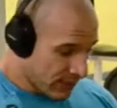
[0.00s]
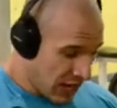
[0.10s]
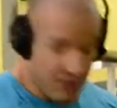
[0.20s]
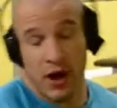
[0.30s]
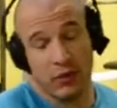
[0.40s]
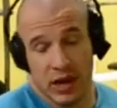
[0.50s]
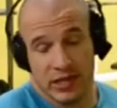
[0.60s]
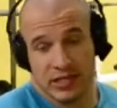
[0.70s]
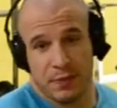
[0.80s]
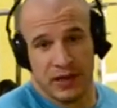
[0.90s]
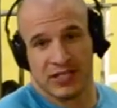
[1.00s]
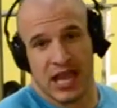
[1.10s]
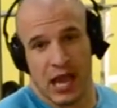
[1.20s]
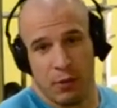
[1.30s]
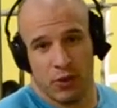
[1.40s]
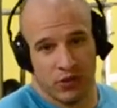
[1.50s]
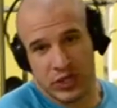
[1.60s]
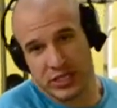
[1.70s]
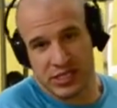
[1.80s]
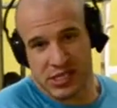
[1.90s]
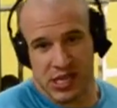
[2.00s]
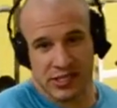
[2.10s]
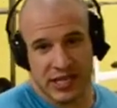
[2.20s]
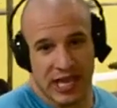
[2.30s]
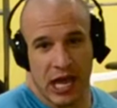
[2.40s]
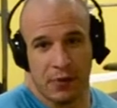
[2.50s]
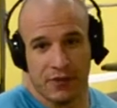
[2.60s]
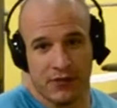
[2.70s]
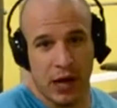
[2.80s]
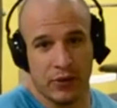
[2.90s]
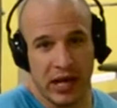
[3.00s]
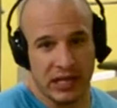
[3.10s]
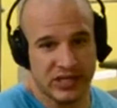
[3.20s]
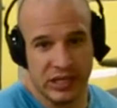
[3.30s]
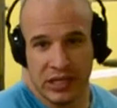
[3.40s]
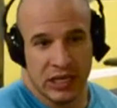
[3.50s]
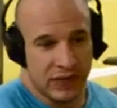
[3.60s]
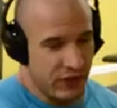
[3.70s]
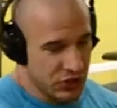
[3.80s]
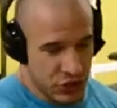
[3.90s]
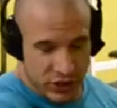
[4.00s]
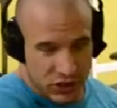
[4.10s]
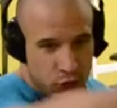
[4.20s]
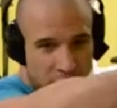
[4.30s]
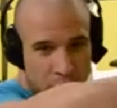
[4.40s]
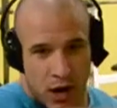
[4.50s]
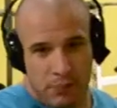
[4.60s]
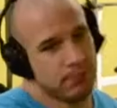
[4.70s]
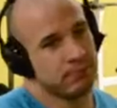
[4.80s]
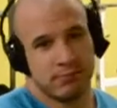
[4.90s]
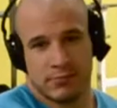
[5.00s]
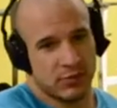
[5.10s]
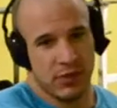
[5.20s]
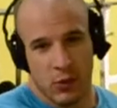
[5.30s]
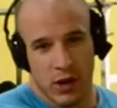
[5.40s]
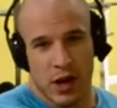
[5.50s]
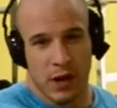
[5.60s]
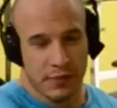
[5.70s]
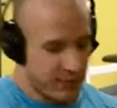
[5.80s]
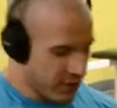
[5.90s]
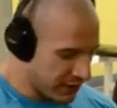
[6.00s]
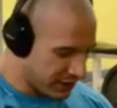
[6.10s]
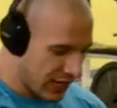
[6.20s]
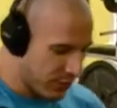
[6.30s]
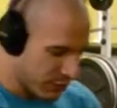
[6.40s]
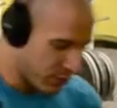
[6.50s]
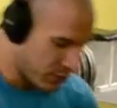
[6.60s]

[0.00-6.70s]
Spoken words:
a front raise, but it's cable. So this is a cable front raise. But I was doing this one arm, they went on front cable